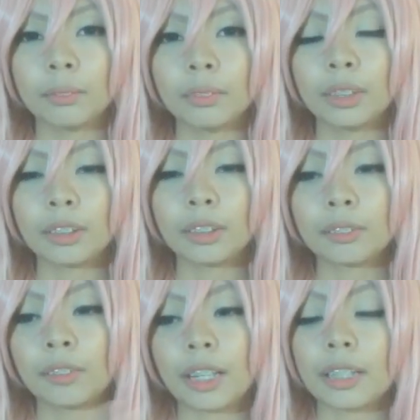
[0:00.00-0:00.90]
their
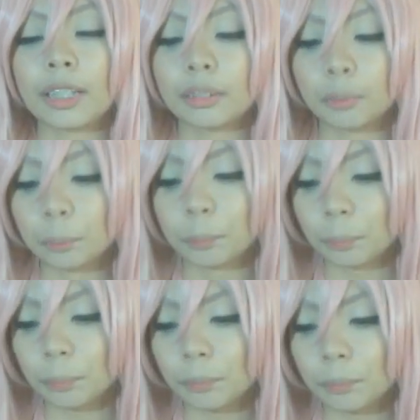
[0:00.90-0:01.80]
friend
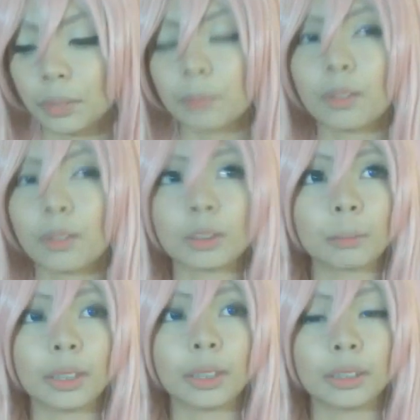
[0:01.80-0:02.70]

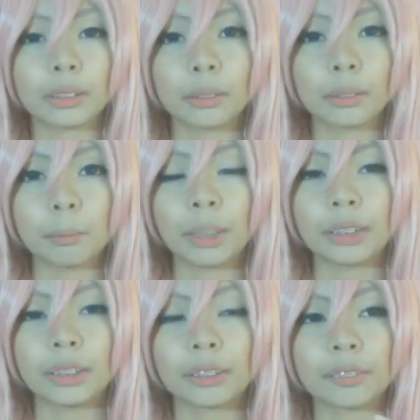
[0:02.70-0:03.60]
cosplay
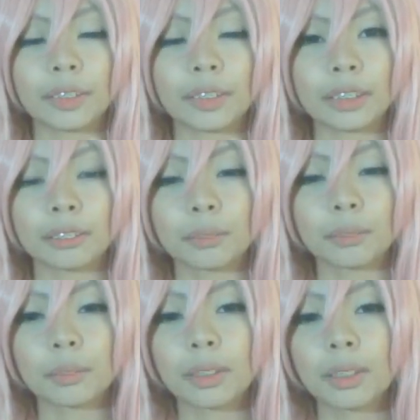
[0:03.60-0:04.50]
made their friend
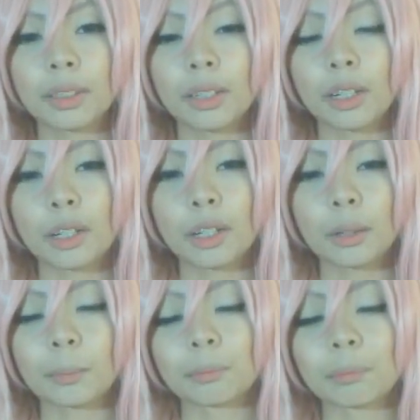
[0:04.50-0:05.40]

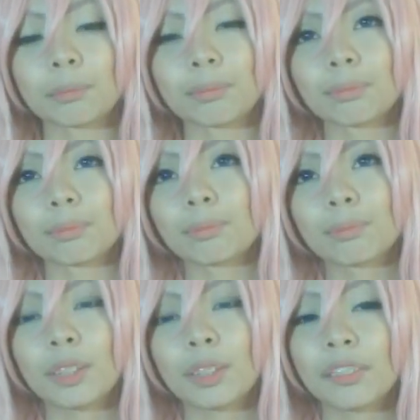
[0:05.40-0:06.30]
um
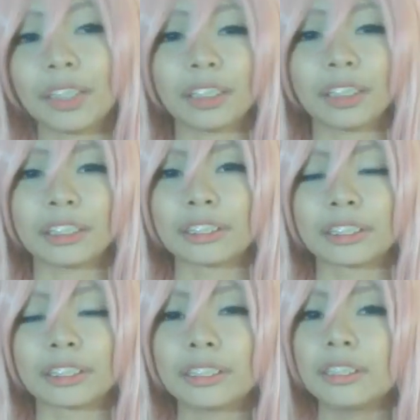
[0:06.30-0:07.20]
fail in their
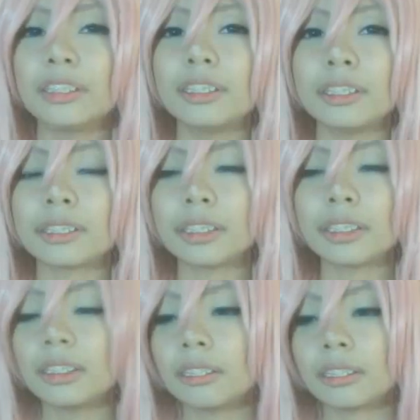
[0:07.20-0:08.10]
studies. I
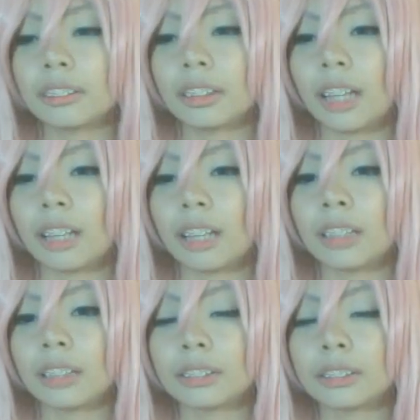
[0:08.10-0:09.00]
think
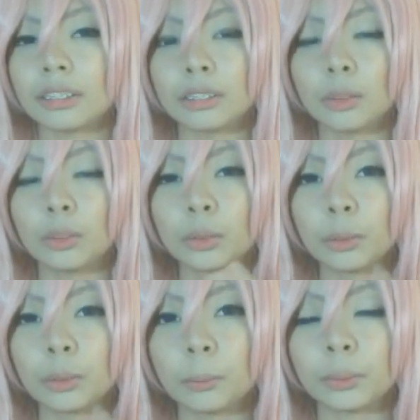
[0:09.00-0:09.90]
that's those
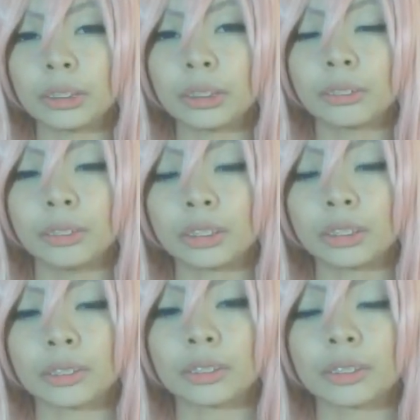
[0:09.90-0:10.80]
are mostly the
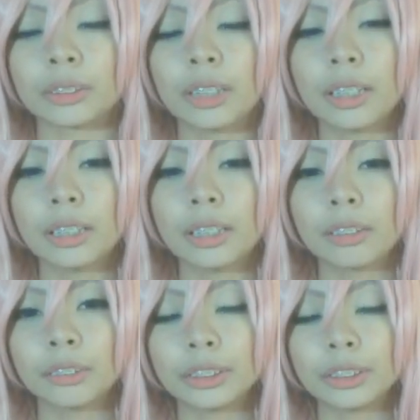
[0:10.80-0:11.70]

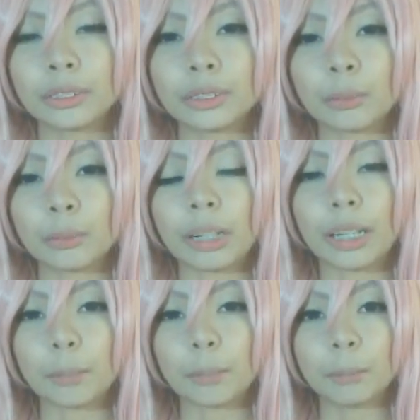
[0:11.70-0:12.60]
reasons
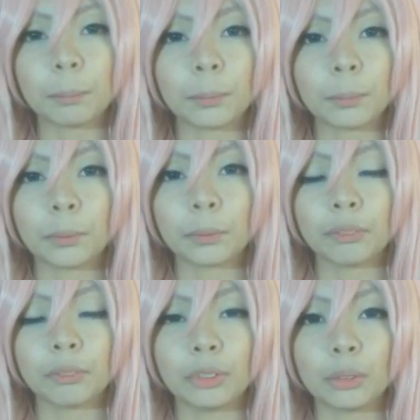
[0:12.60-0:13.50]
why people
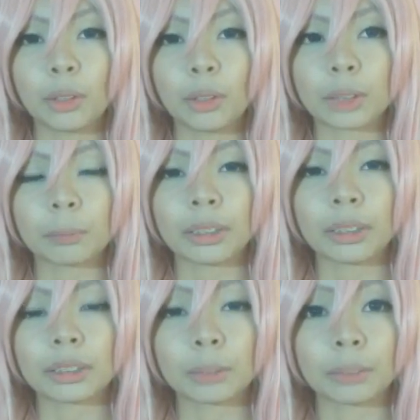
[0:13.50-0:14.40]
view cosplay
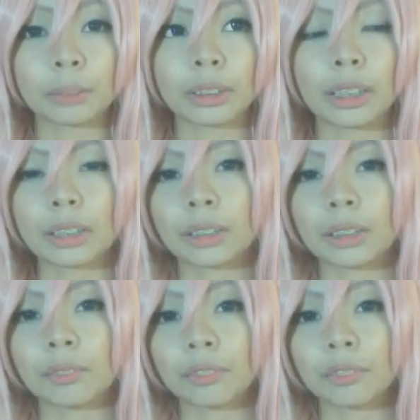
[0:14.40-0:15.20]
as something negative.